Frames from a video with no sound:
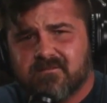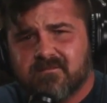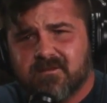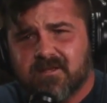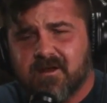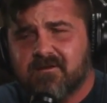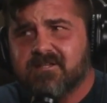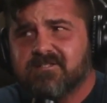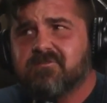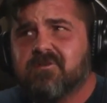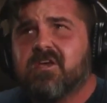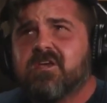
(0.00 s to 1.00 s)
Did
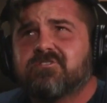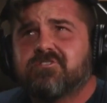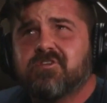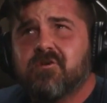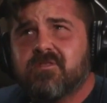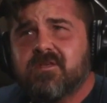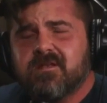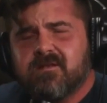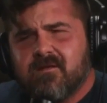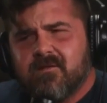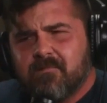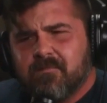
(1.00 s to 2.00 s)
you know that
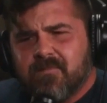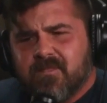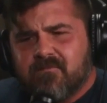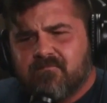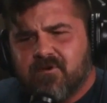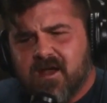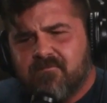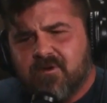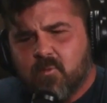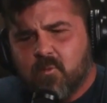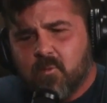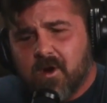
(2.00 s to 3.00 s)
for every
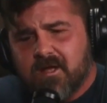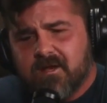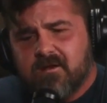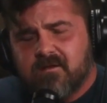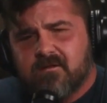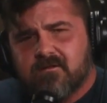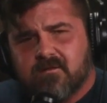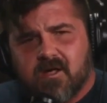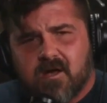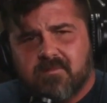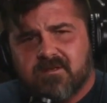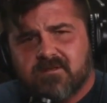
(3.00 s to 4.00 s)
one
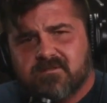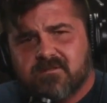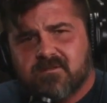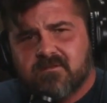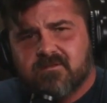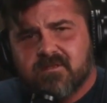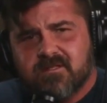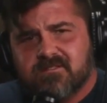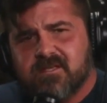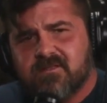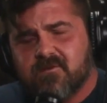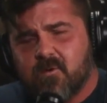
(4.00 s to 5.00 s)
lobbyist that's
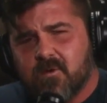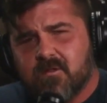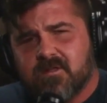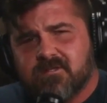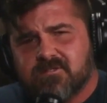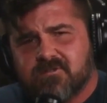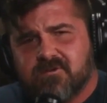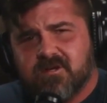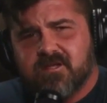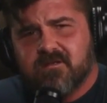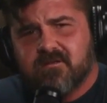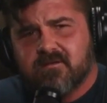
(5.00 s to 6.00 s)
in the oil
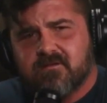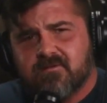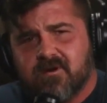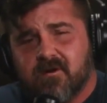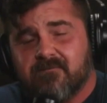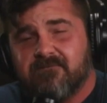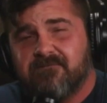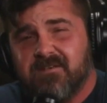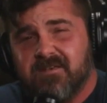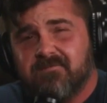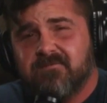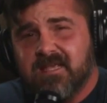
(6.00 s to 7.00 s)
industry, there are
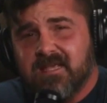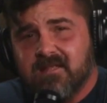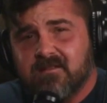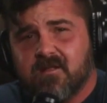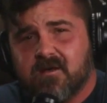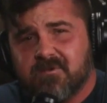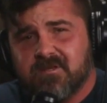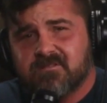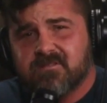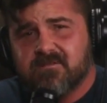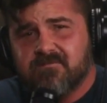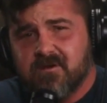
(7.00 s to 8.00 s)
15 lobbyists
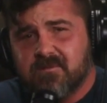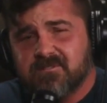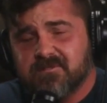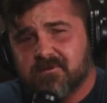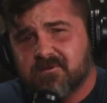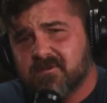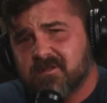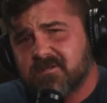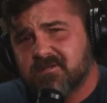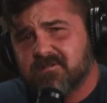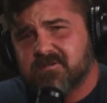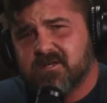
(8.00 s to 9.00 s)
in the pharmaceutical
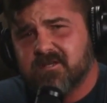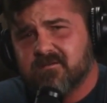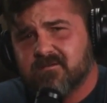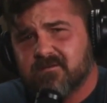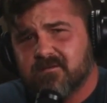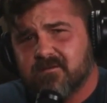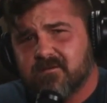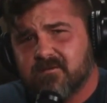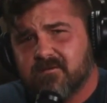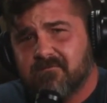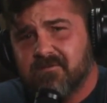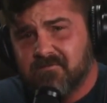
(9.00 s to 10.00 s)
industry?
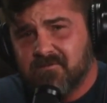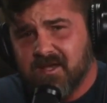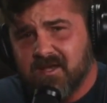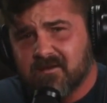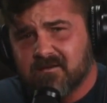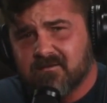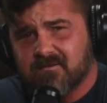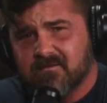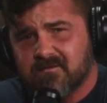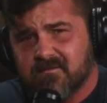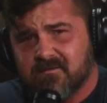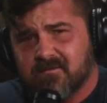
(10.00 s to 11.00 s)
15.
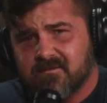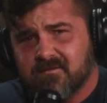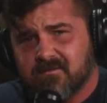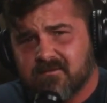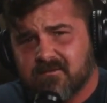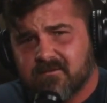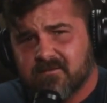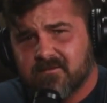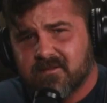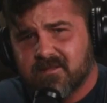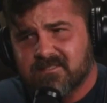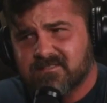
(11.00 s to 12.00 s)

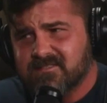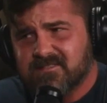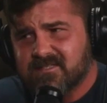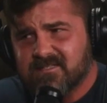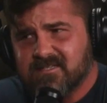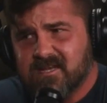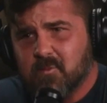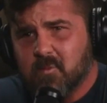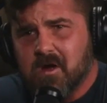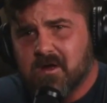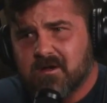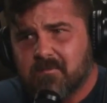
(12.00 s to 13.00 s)
That's not a
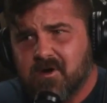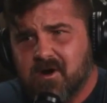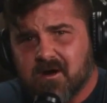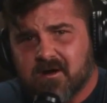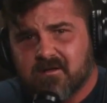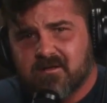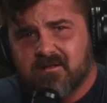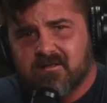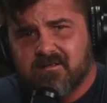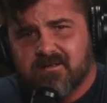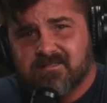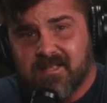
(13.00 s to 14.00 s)
walk in a park.
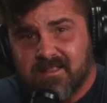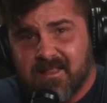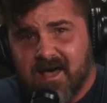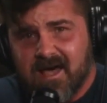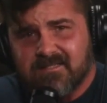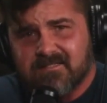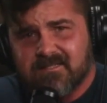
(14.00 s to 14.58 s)
That's a lot.